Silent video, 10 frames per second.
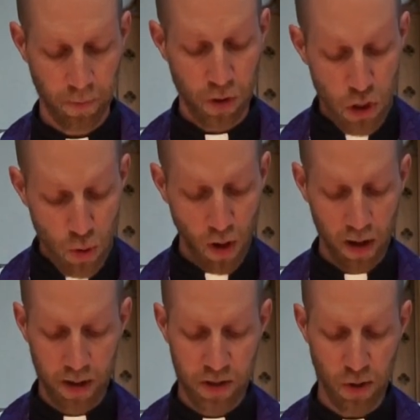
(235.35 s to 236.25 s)
But you
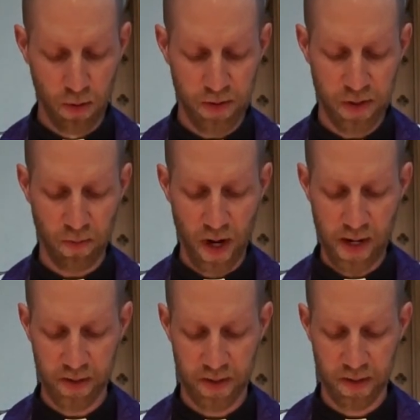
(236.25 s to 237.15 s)
are a chosen
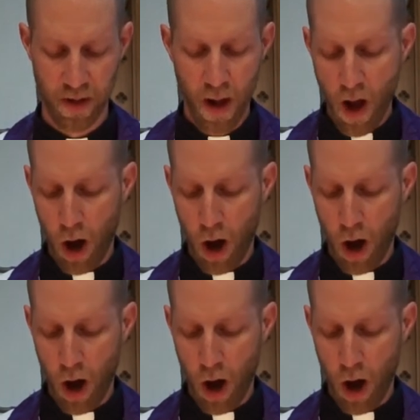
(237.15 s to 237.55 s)
race,